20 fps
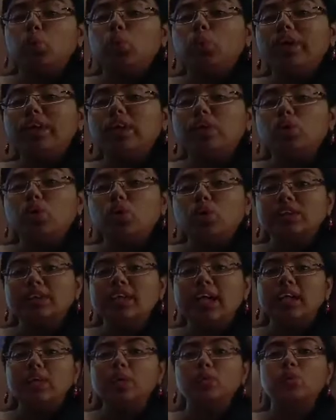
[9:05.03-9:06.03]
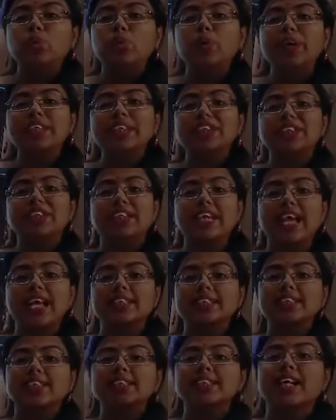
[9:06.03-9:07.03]
We know that which
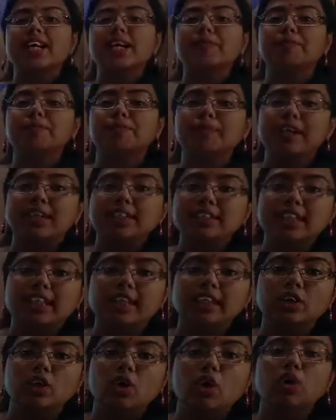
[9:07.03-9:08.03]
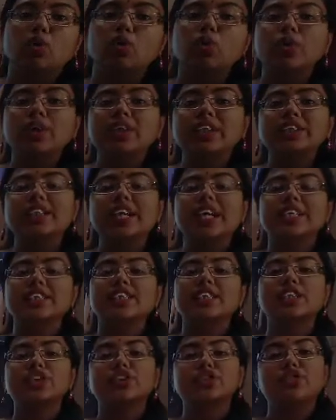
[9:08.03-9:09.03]
gases are present or which
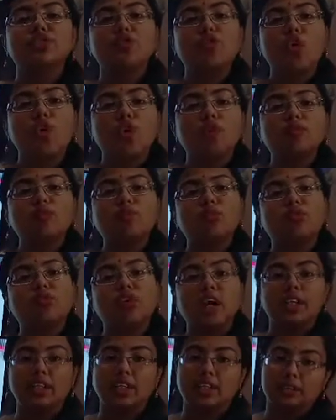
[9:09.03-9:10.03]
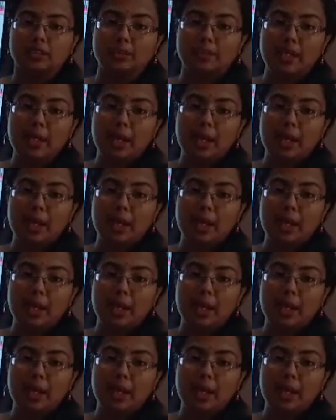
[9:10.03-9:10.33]
gases form water.